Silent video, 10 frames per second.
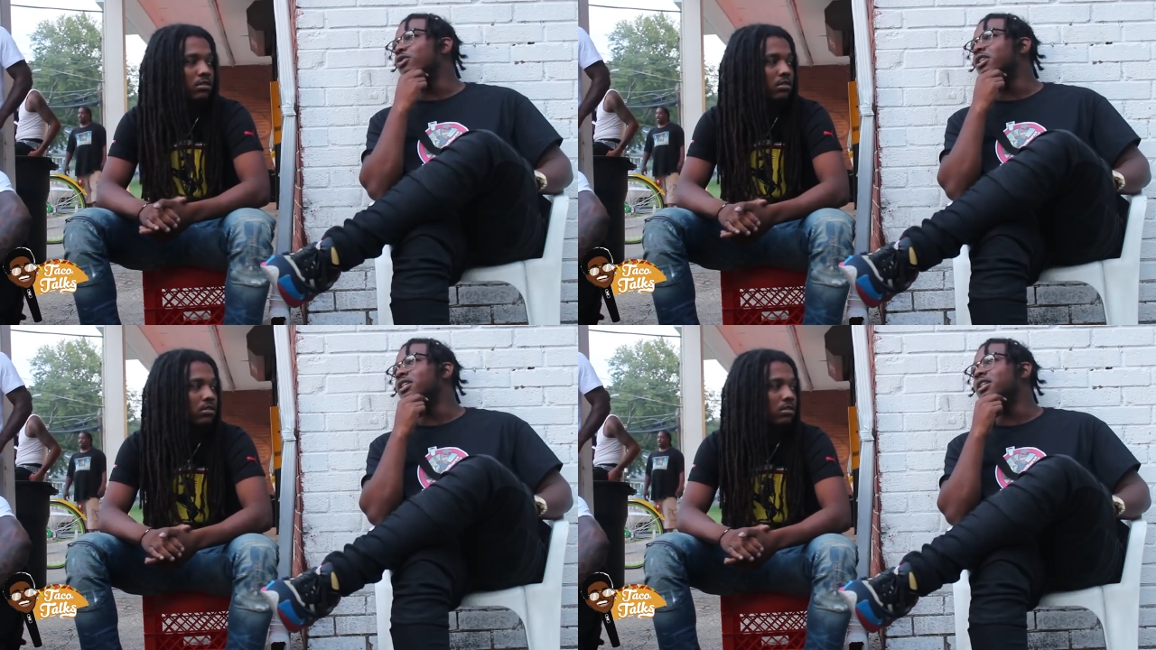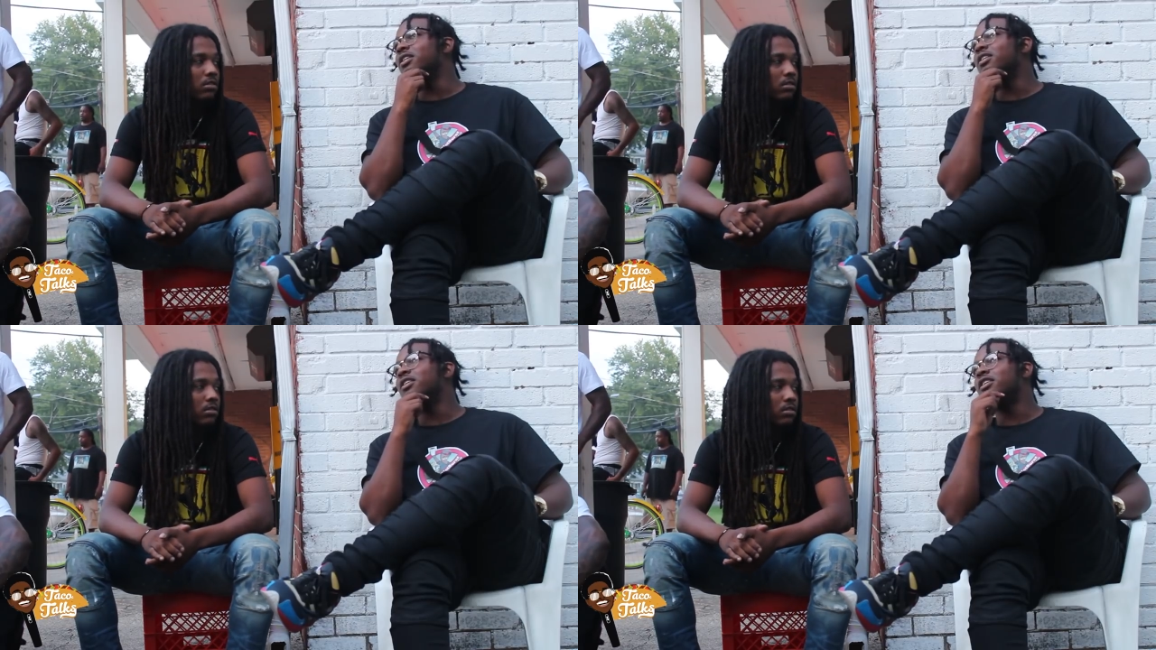Speaker 1: you could?
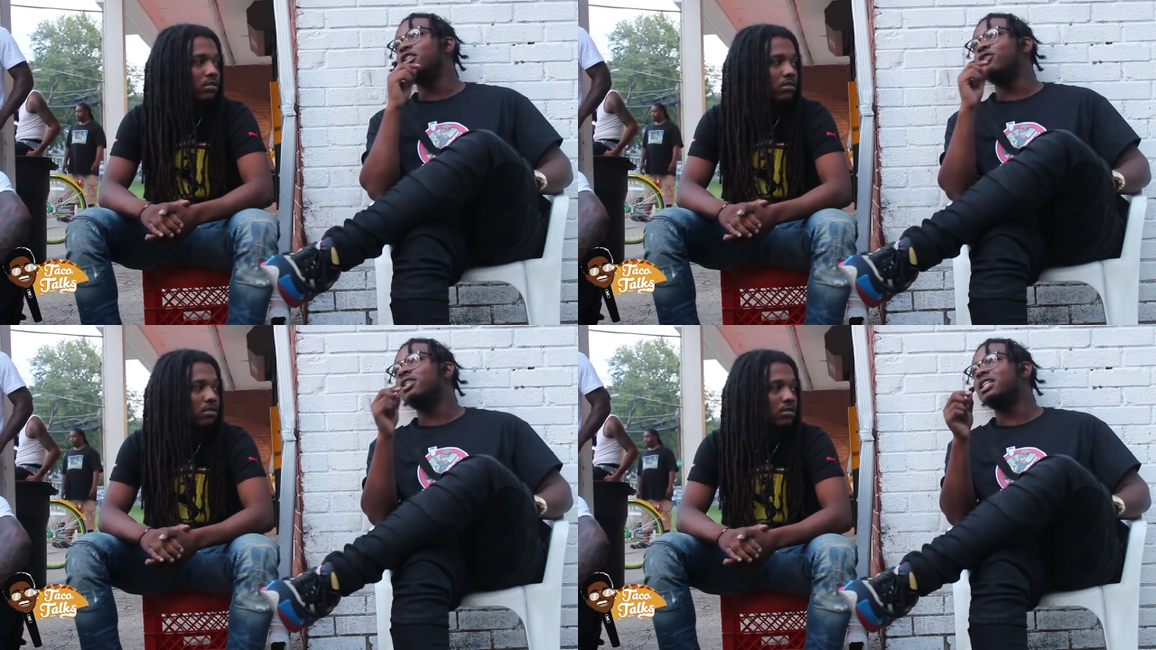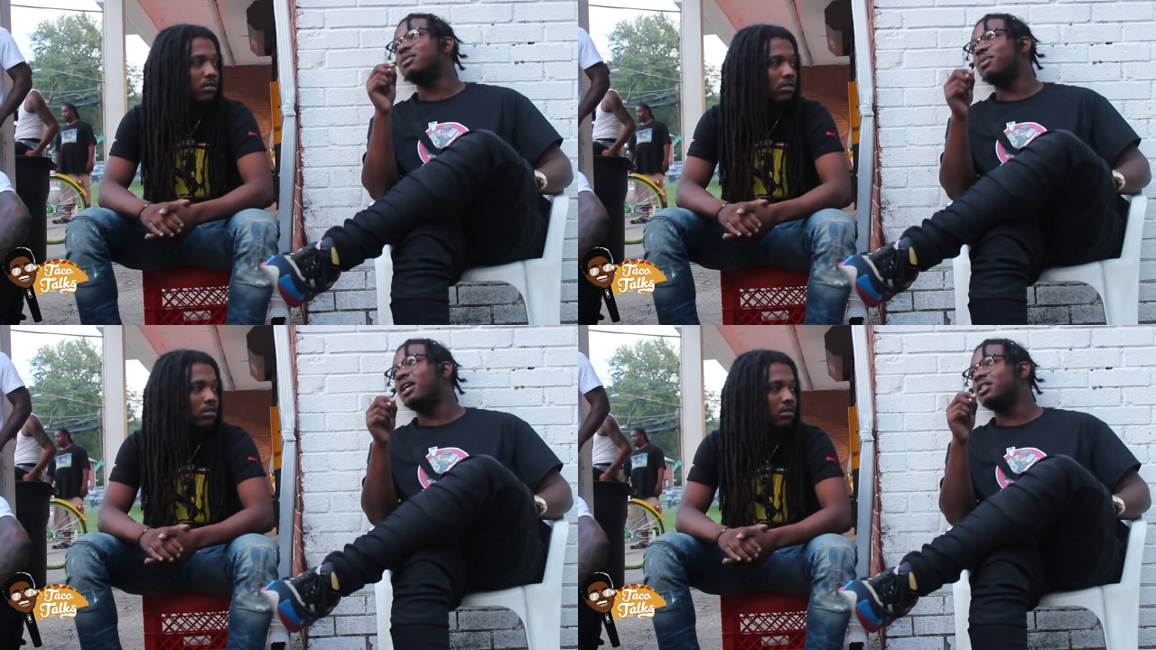do you think it's
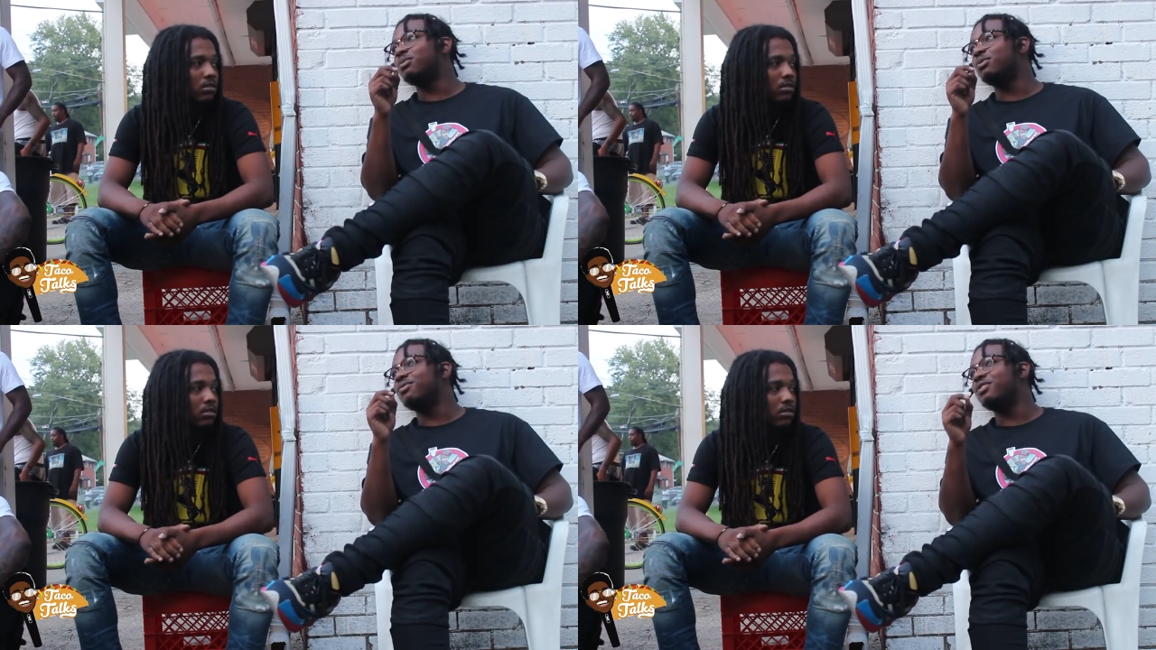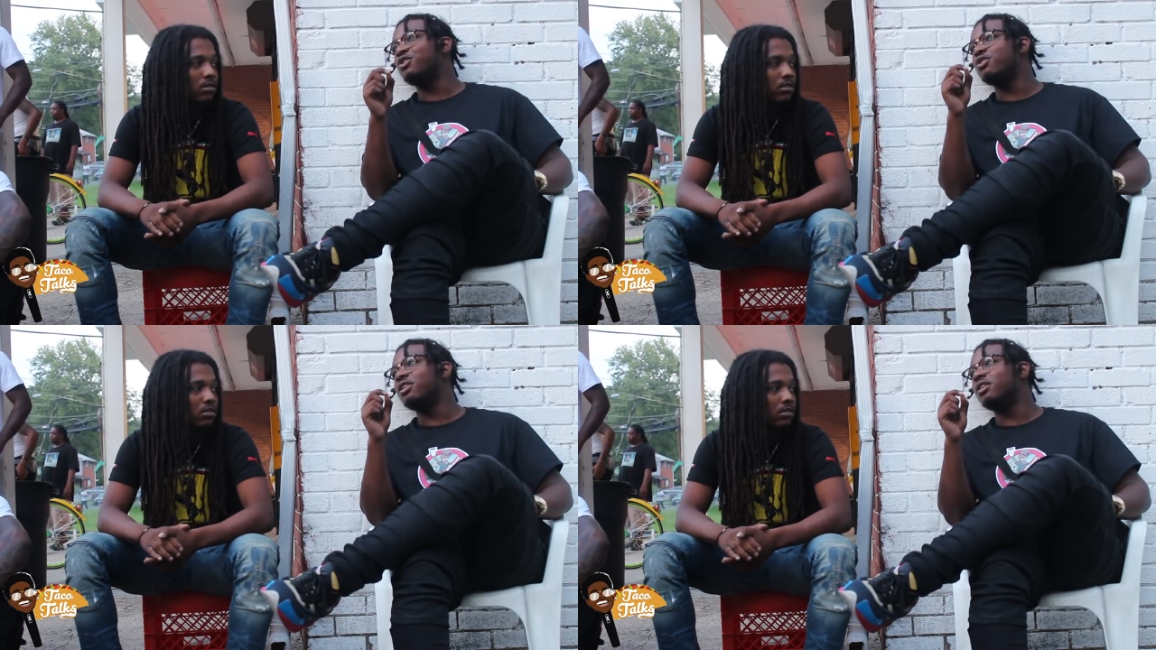possible for you
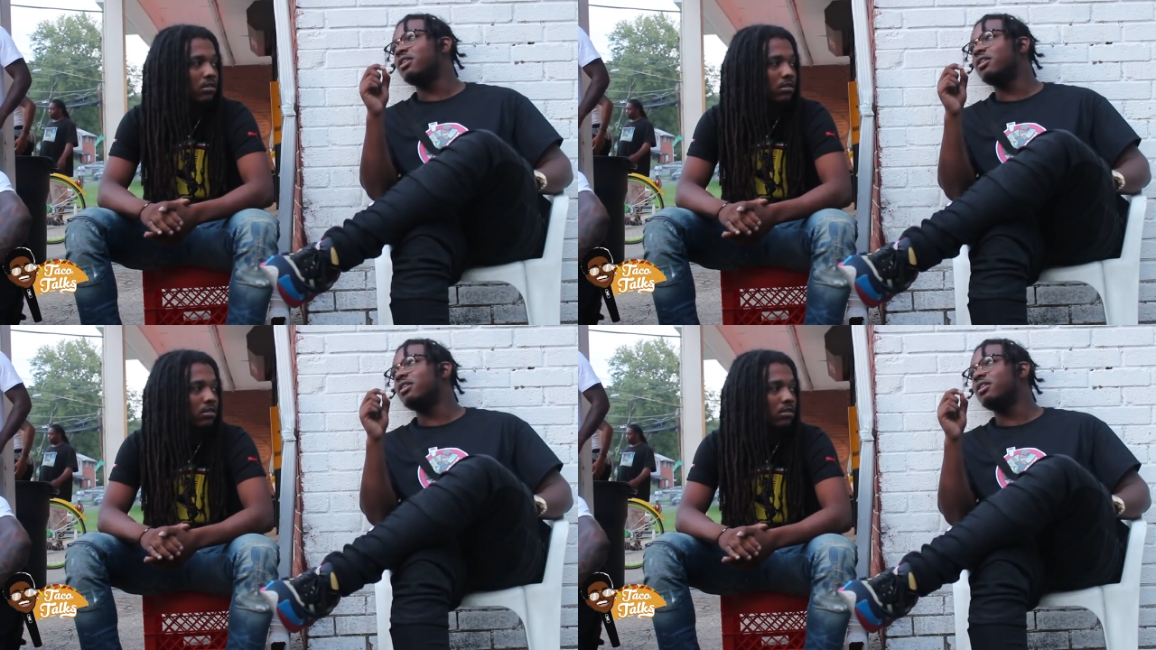to